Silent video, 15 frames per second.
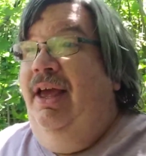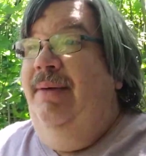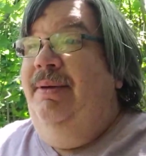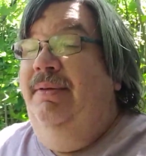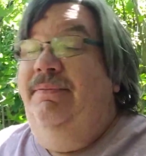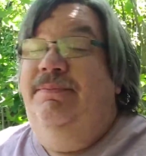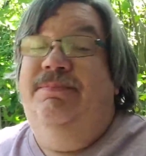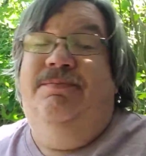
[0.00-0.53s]
I
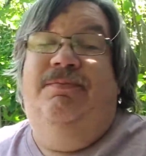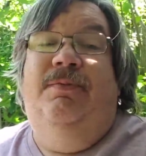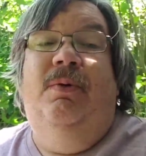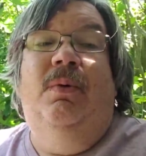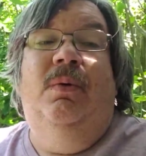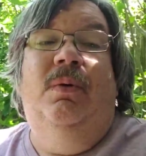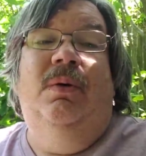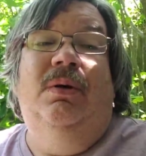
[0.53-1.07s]
mean,
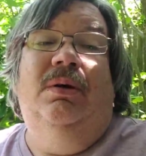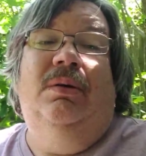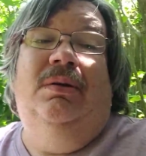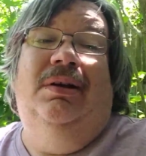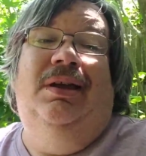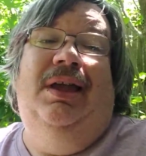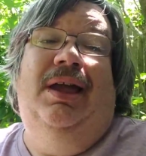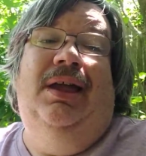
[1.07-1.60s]
for,
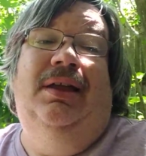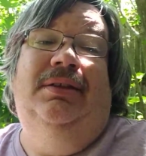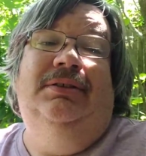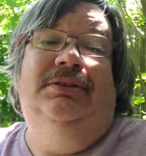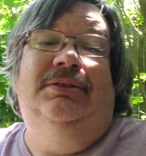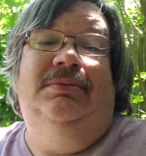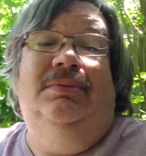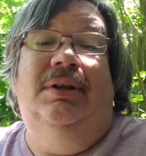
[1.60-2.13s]

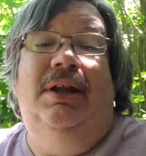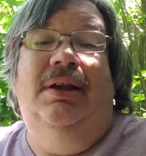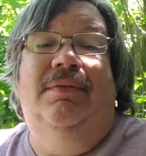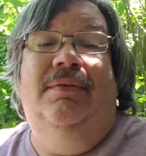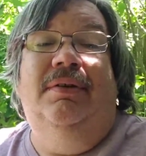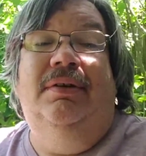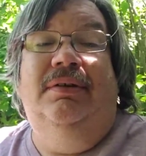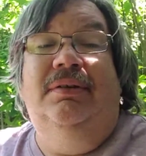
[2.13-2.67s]
against,
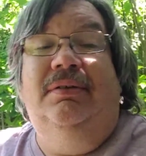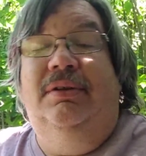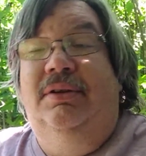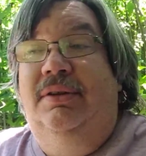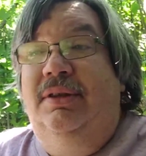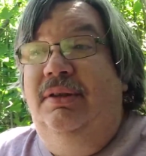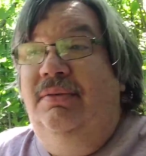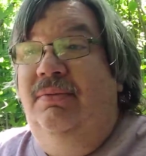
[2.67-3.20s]
whatever
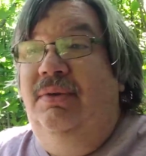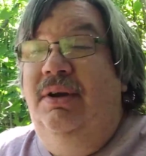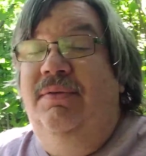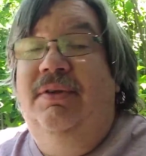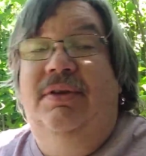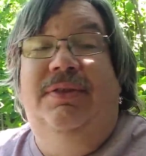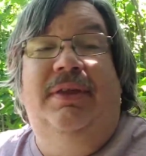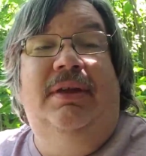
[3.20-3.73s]
think,
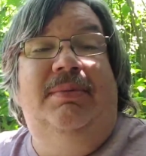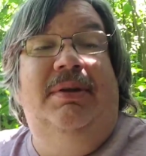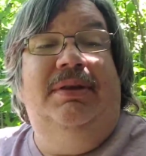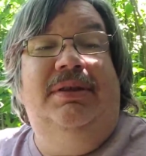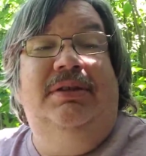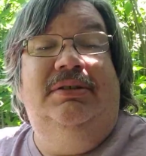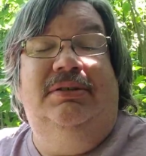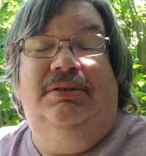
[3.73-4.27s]
whatever you think
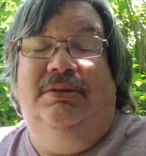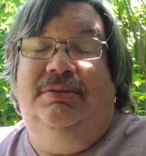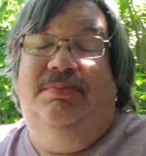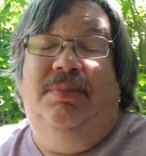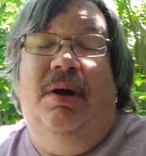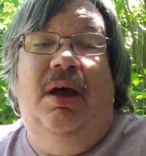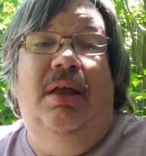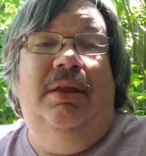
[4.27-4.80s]
about this
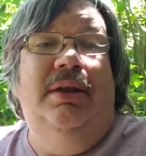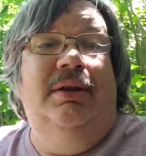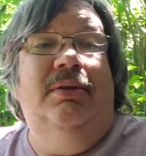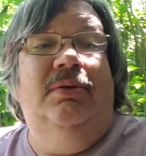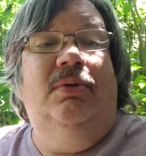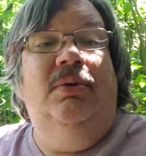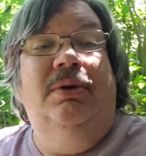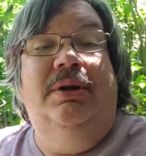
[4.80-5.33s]
pollen
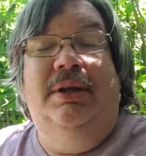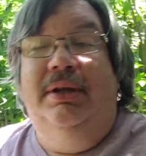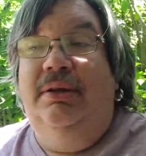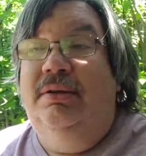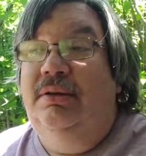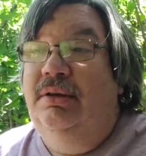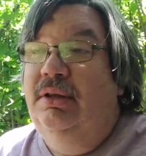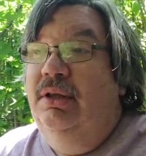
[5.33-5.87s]

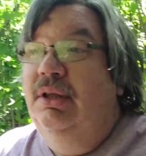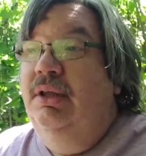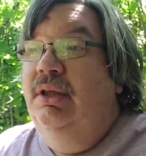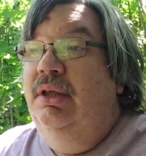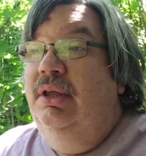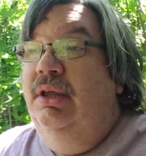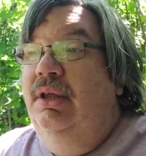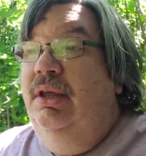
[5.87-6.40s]
ordeal.
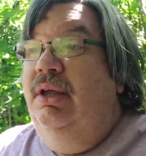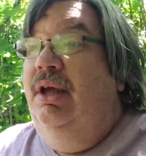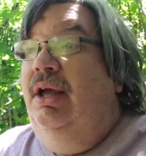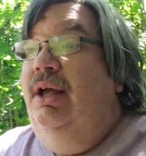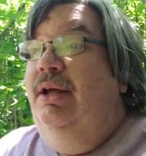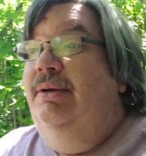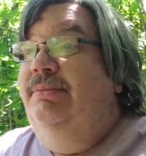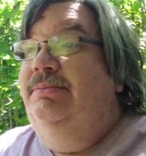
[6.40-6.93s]

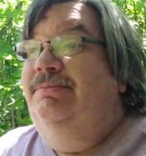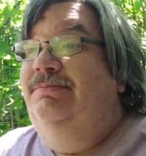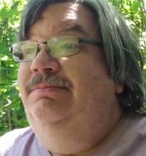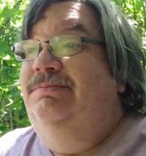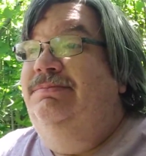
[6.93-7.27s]
Um,